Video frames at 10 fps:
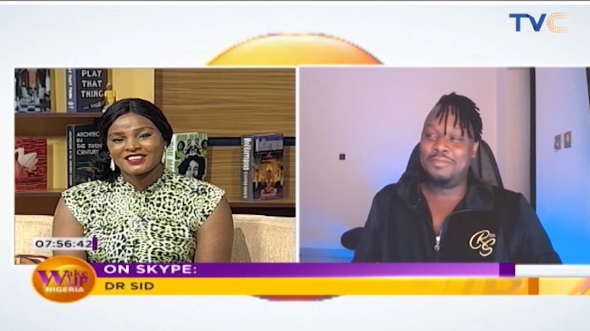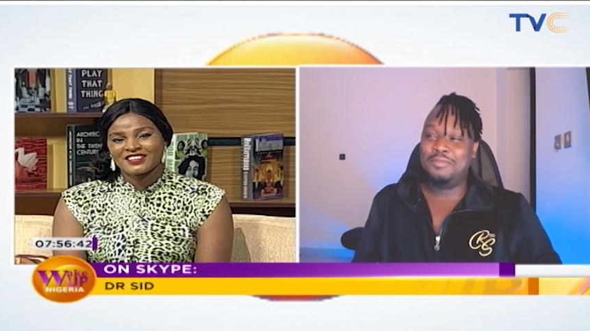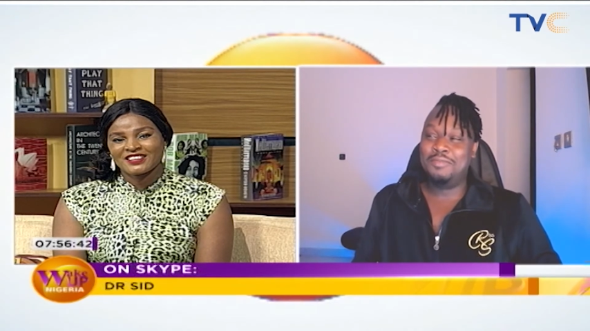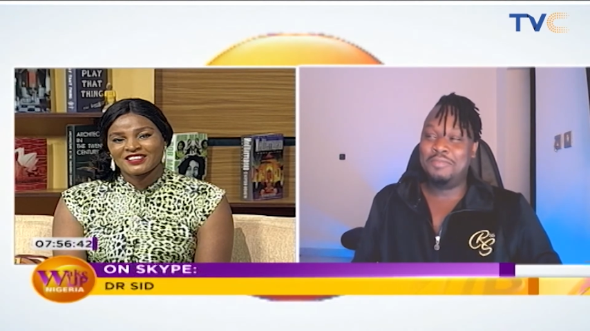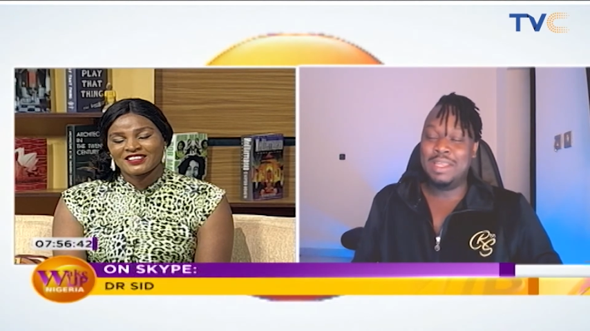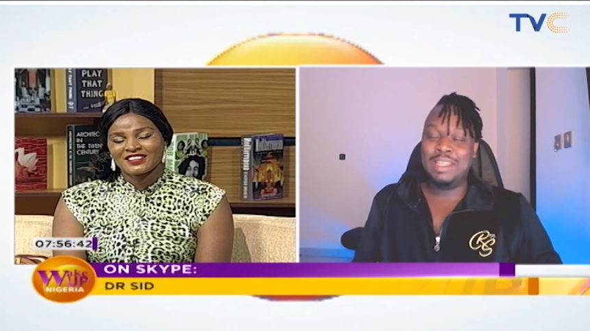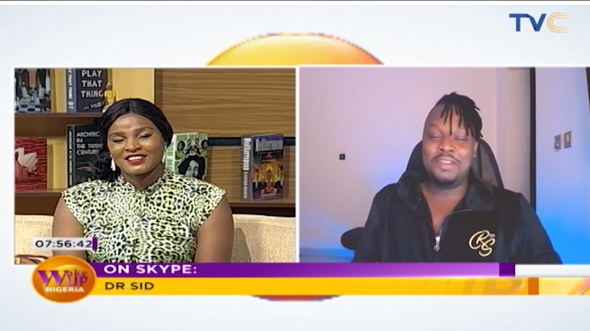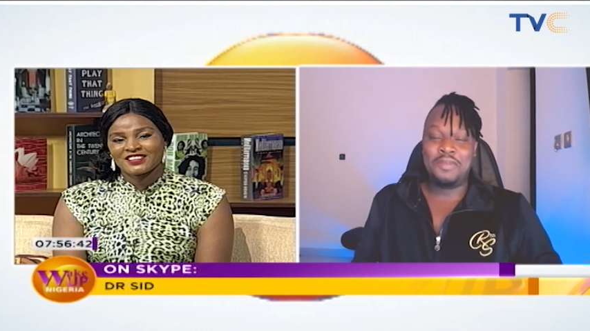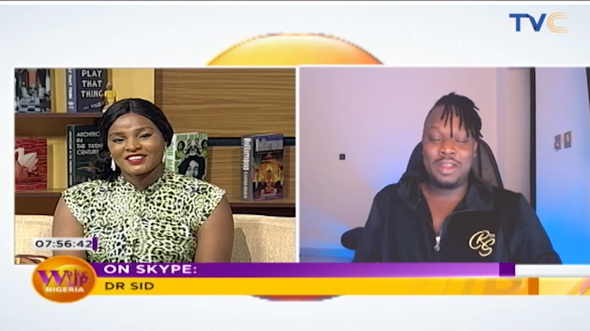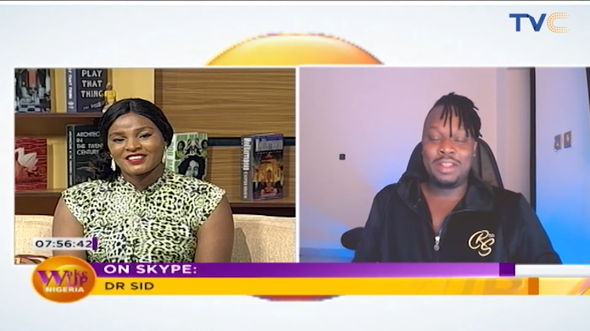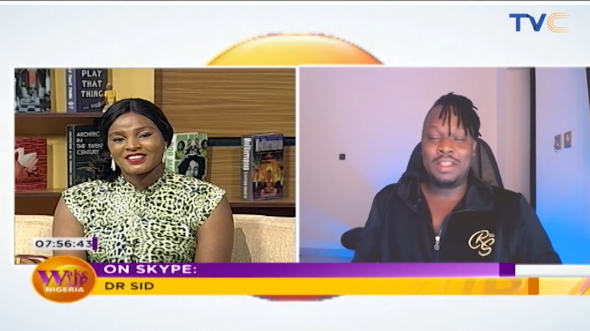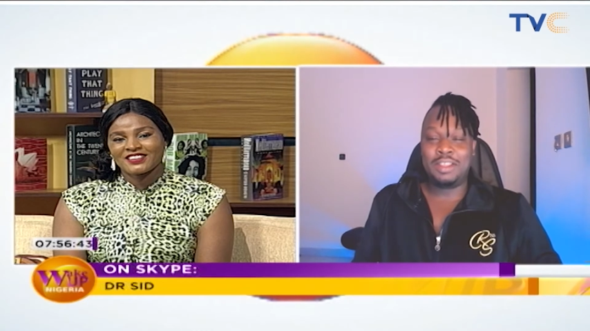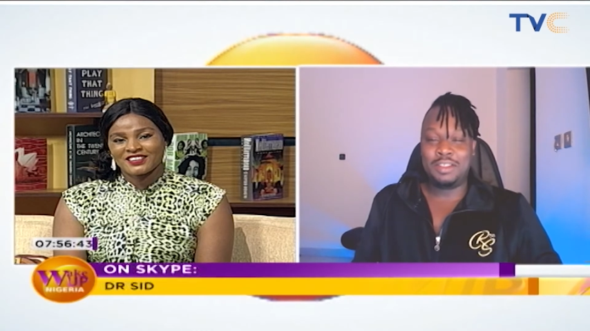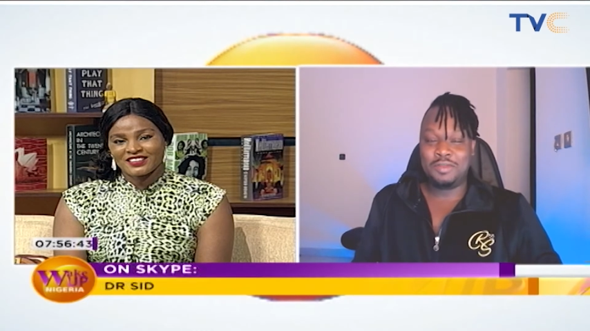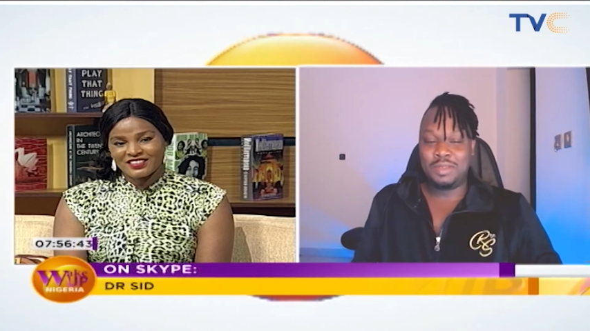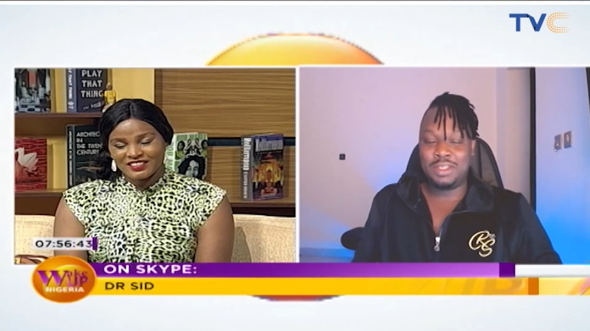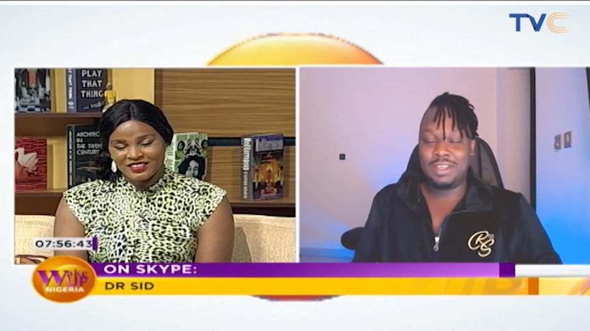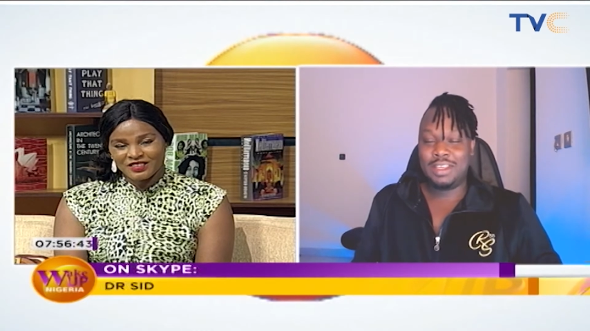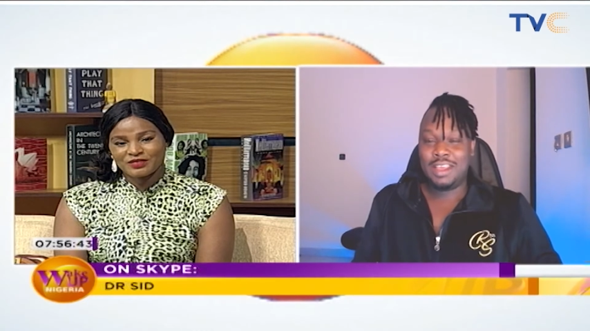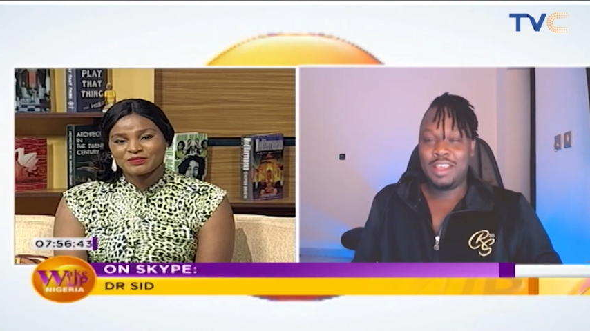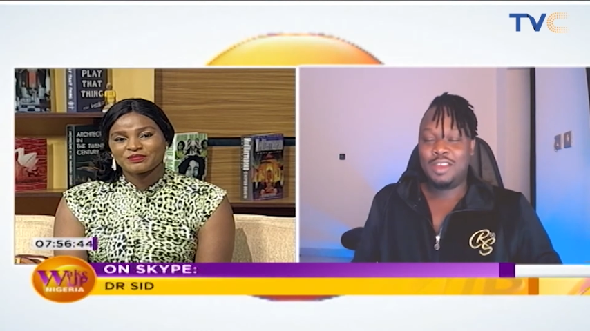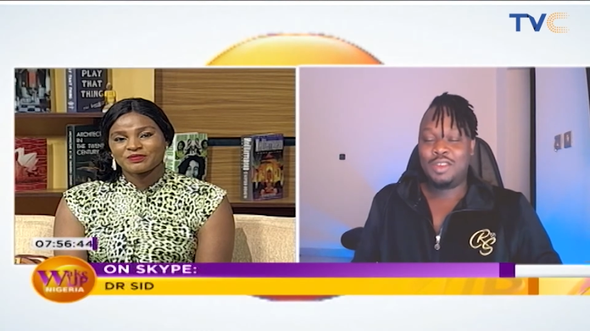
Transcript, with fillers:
Speaker 1: mean different things to me. Hmm.